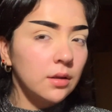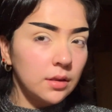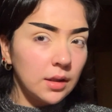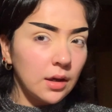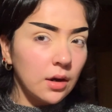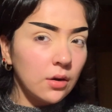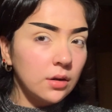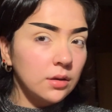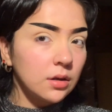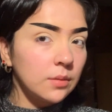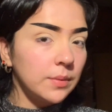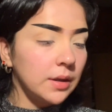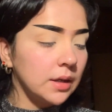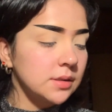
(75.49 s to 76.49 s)
They are a little
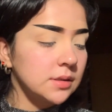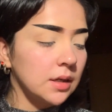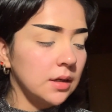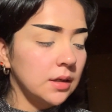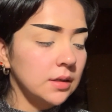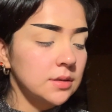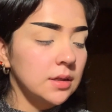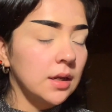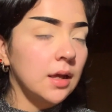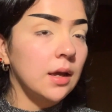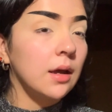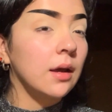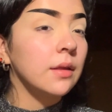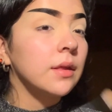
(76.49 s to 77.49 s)
bit extended
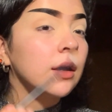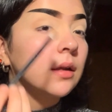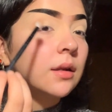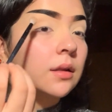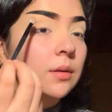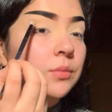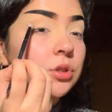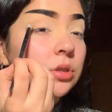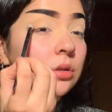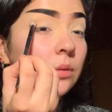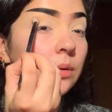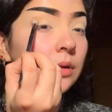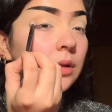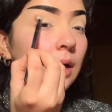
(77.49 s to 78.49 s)
today. I think I did them
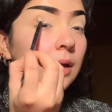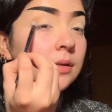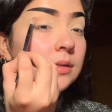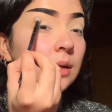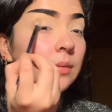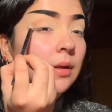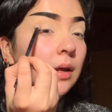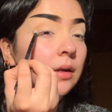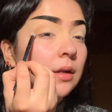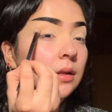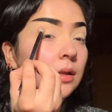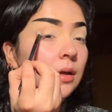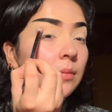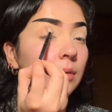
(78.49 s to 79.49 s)
short the last time that I
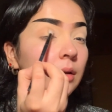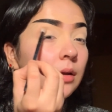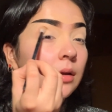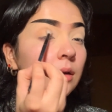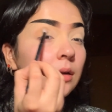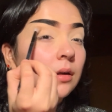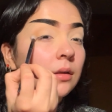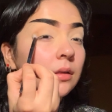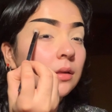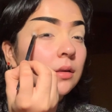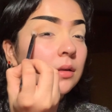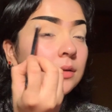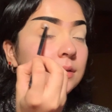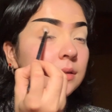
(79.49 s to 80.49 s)
did them.
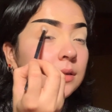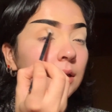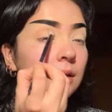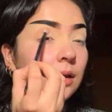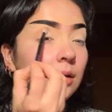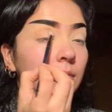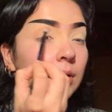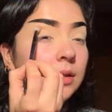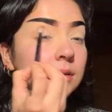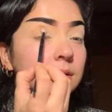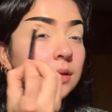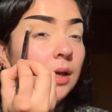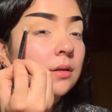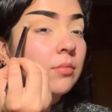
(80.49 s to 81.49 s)
This is, I think, my
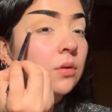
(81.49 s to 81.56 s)
second.